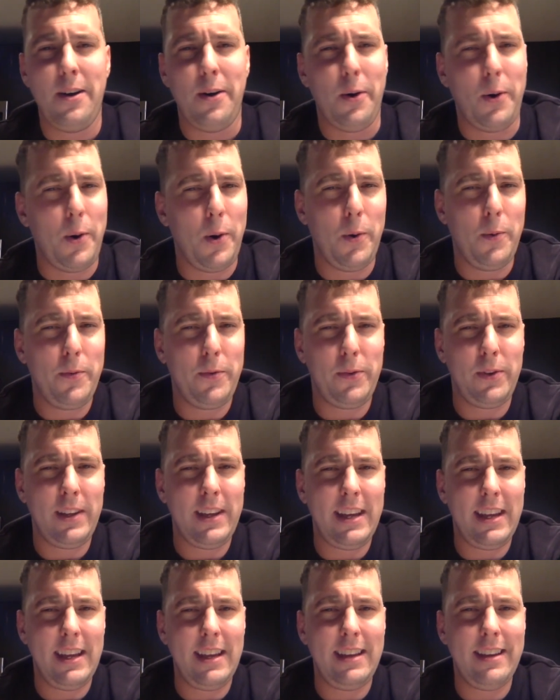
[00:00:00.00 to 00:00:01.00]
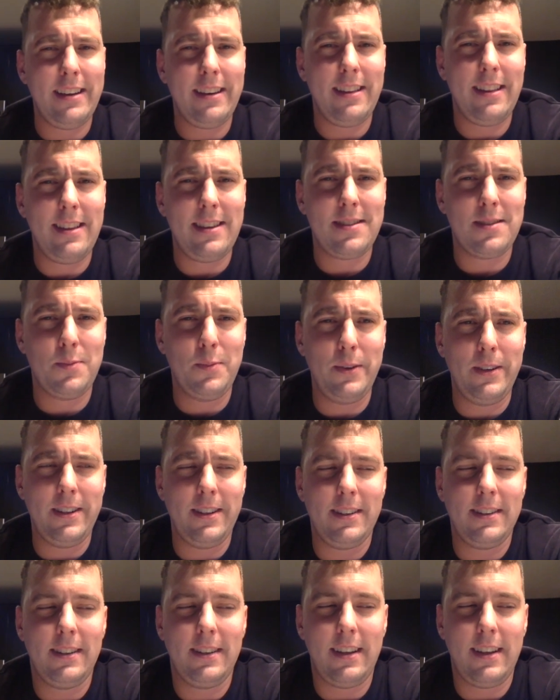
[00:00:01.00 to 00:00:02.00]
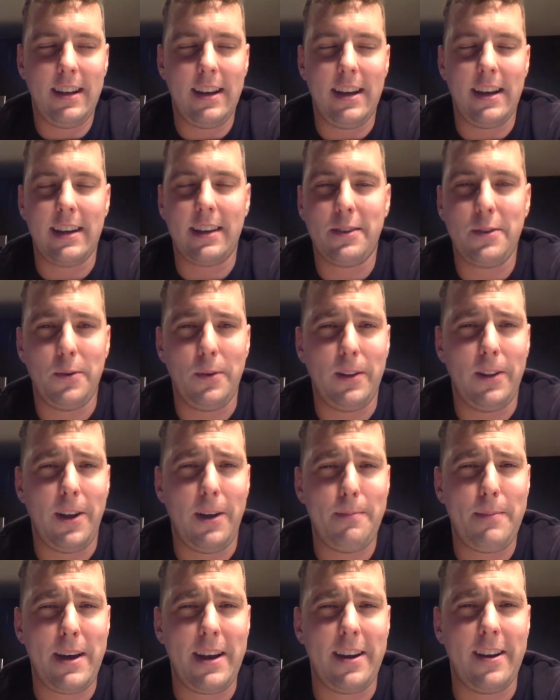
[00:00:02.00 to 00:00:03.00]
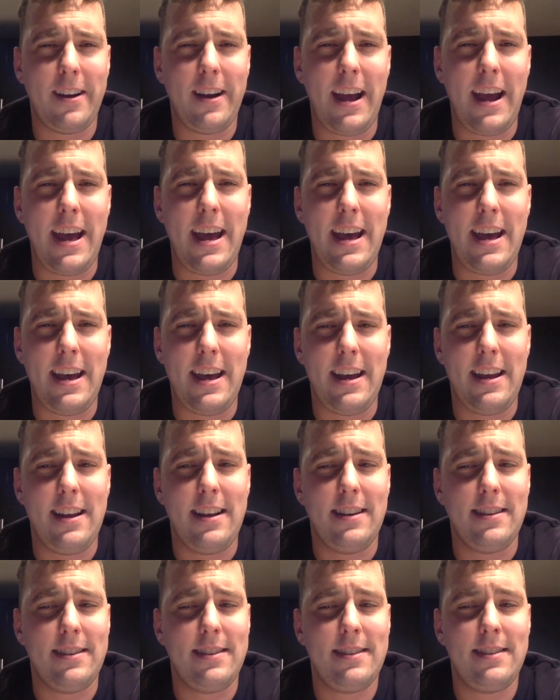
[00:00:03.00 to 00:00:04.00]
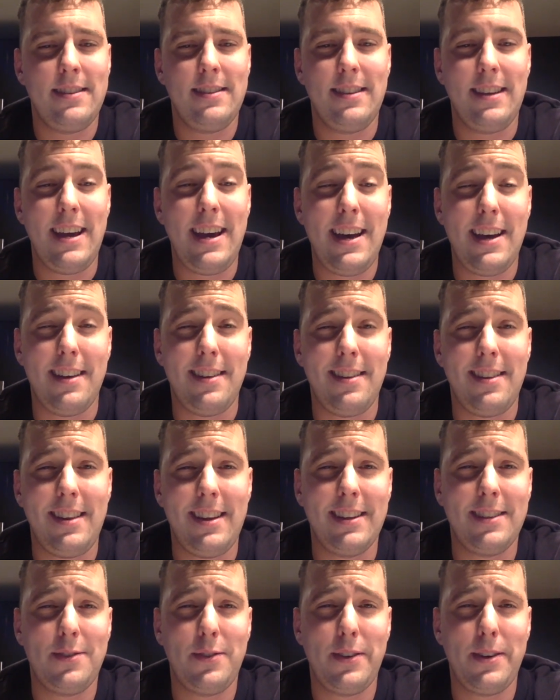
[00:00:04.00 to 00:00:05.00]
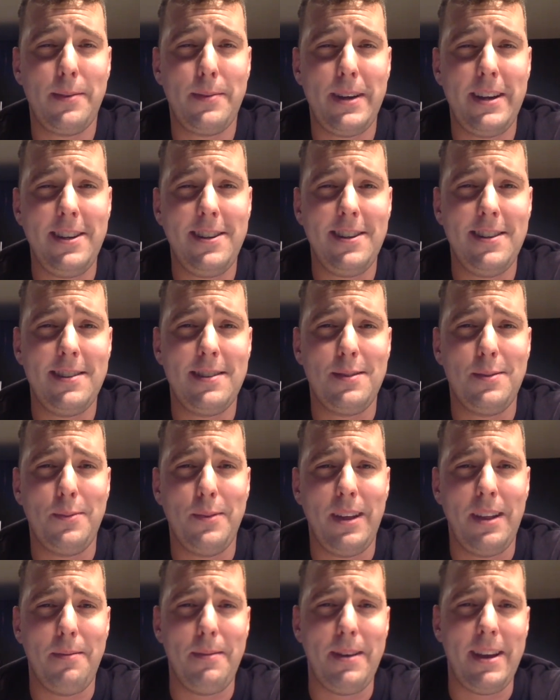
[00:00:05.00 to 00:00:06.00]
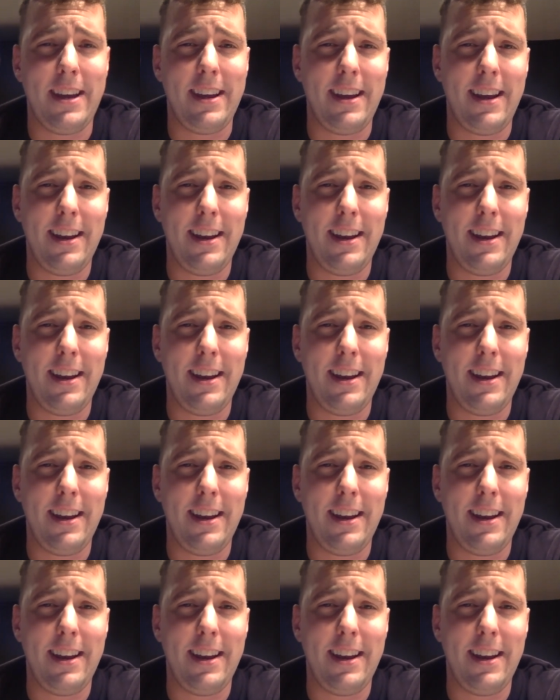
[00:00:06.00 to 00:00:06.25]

Hopefully this will go a lot better, and yeah, thanks for your patience with me.